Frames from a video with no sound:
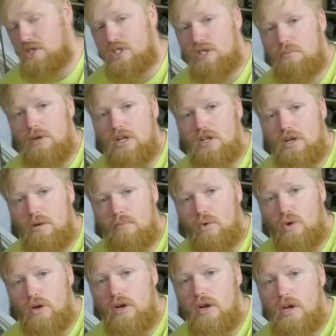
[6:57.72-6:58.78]
is going to be a lot
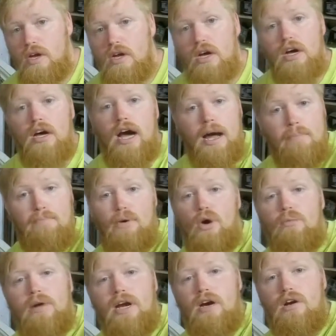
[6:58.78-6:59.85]
more. I
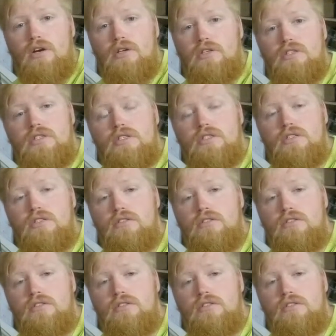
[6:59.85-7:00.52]
built my harness,